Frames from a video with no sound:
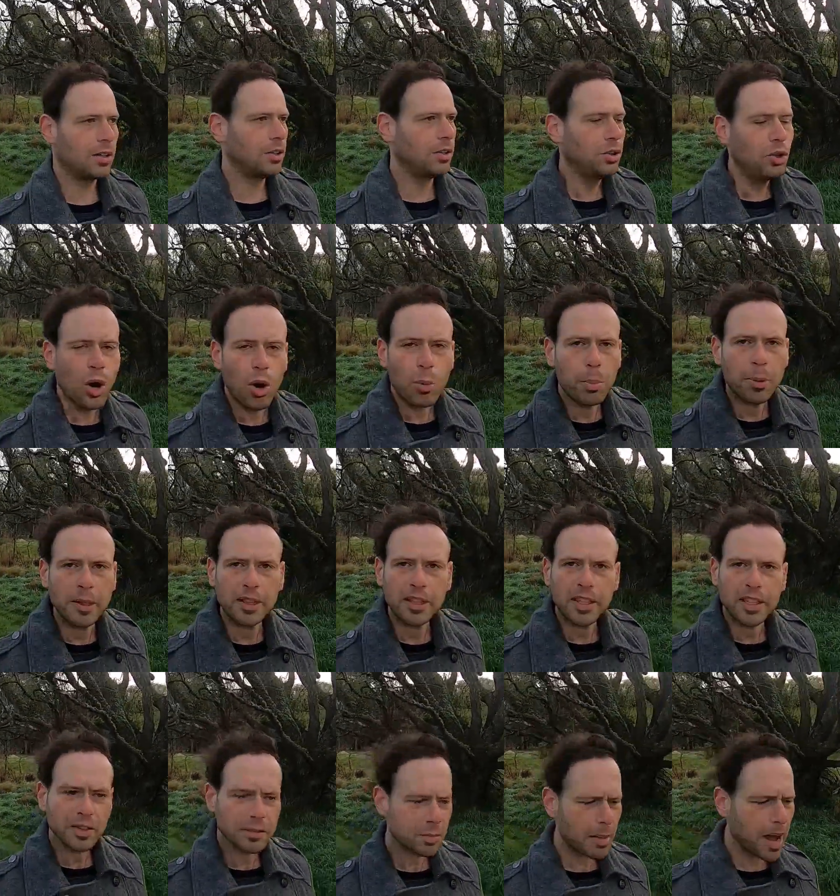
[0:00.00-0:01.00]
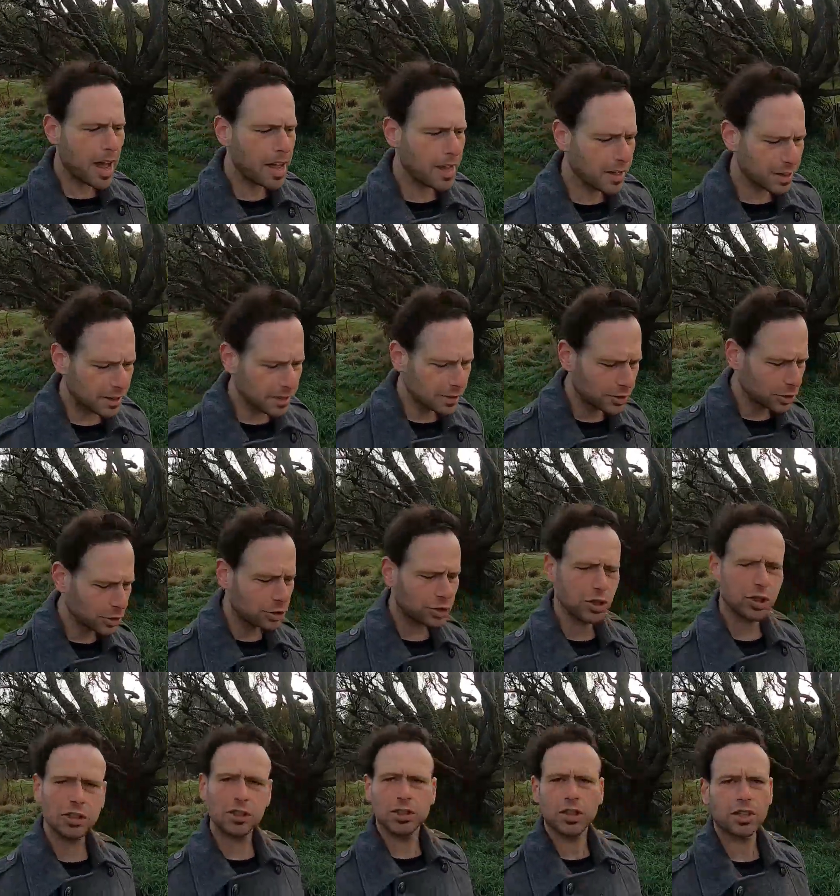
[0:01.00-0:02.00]
nobody in my
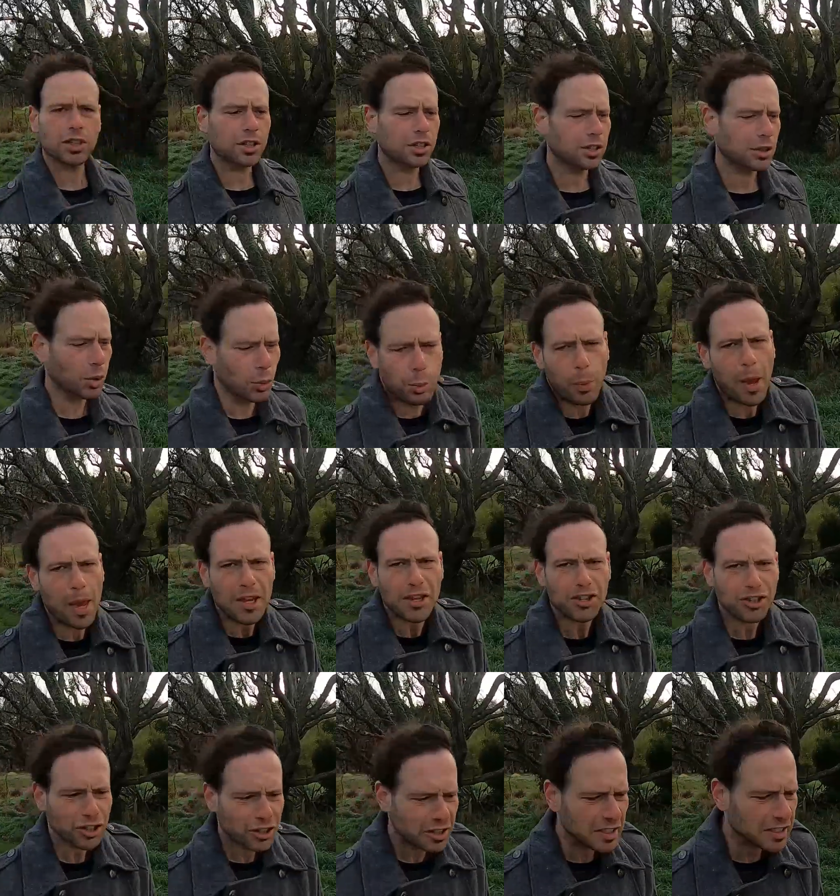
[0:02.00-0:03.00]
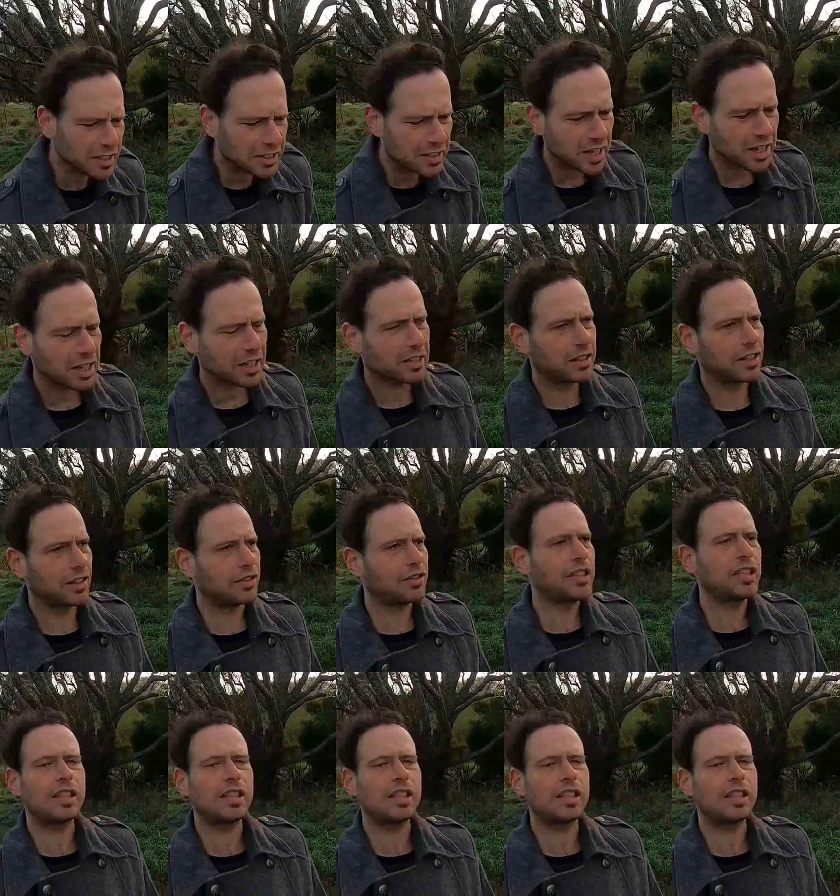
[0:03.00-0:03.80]
social circle questioned this narrative.